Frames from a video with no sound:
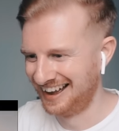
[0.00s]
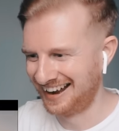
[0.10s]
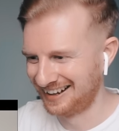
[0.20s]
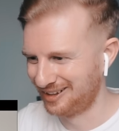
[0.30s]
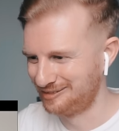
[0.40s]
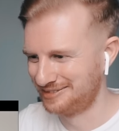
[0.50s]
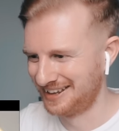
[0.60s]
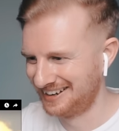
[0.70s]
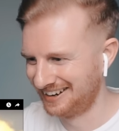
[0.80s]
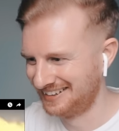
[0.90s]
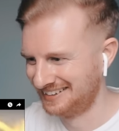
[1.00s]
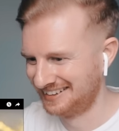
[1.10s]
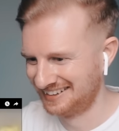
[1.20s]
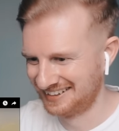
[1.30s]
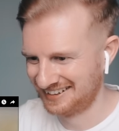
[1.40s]
I love the gun.
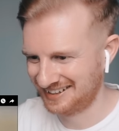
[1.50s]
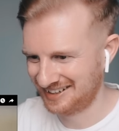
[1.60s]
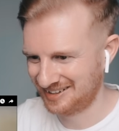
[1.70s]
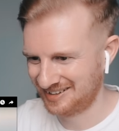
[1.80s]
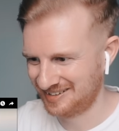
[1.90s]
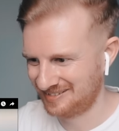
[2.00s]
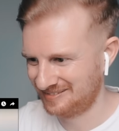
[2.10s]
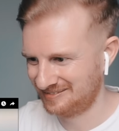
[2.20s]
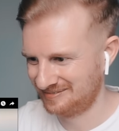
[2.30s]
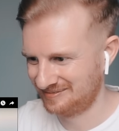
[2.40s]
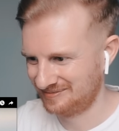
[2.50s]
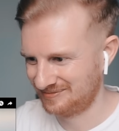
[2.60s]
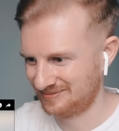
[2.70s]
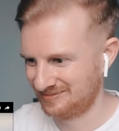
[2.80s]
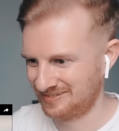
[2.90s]
And we are making
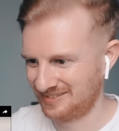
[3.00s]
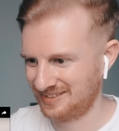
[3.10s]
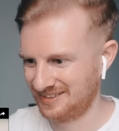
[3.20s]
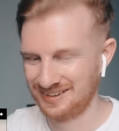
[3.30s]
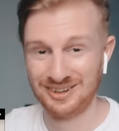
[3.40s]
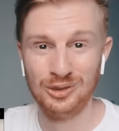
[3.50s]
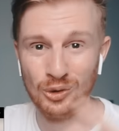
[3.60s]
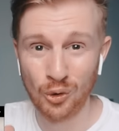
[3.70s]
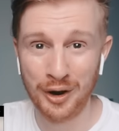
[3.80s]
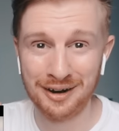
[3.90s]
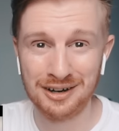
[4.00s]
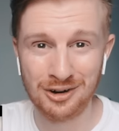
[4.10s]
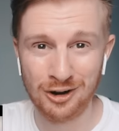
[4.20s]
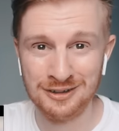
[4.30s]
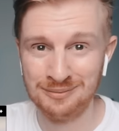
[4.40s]
you an offer. No
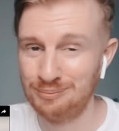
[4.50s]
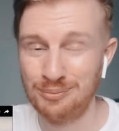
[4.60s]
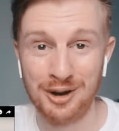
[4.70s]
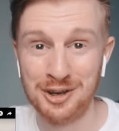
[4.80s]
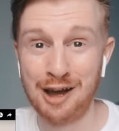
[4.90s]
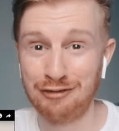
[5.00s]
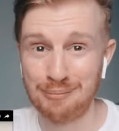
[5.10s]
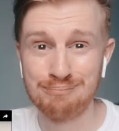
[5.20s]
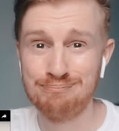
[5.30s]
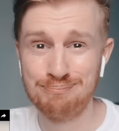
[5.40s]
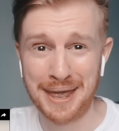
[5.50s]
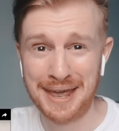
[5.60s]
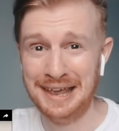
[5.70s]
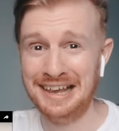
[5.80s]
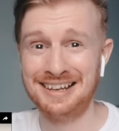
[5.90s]
aircon, but you have a
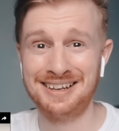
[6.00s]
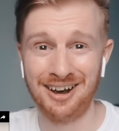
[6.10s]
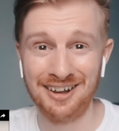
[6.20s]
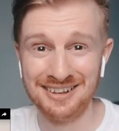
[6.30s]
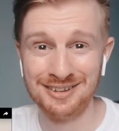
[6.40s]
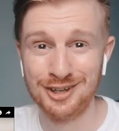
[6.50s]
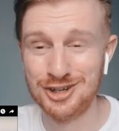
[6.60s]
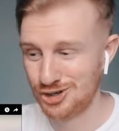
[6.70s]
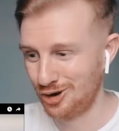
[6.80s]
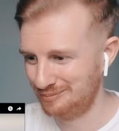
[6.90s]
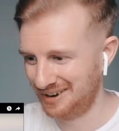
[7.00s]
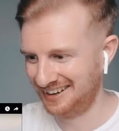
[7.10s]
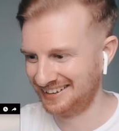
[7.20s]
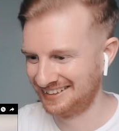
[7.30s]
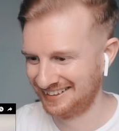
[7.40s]
big gun to shoot,
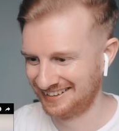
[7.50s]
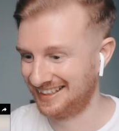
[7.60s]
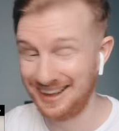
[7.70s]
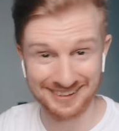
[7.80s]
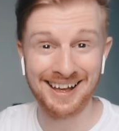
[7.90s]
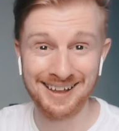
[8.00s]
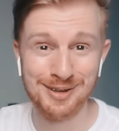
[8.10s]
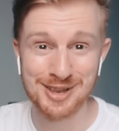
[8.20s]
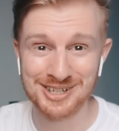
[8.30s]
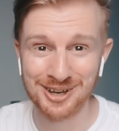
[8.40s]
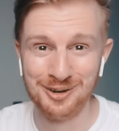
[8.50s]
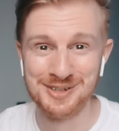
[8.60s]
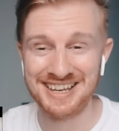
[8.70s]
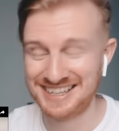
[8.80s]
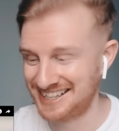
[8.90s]
man. That sounds
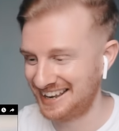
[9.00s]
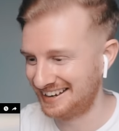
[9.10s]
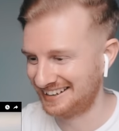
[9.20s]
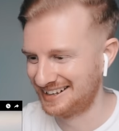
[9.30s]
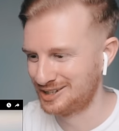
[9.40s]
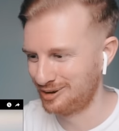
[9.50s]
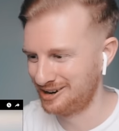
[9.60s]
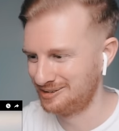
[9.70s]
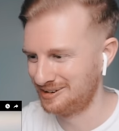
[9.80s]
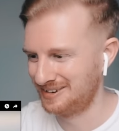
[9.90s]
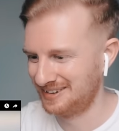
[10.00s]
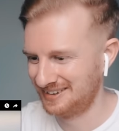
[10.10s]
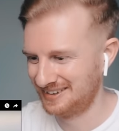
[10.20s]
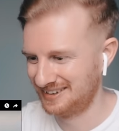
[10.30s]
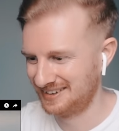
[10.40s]
exciting as well.
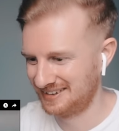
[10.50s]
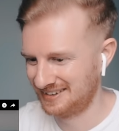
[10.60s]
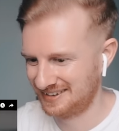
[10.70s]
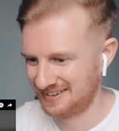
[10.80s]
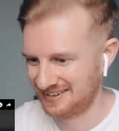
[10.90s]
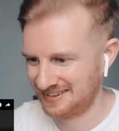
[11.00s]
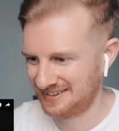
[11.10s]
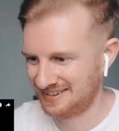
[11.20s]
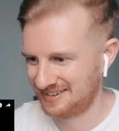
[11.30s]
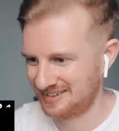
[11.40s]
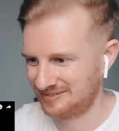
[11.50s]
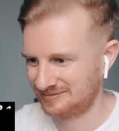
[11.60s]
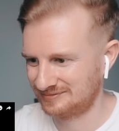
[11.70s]
The Indian Army.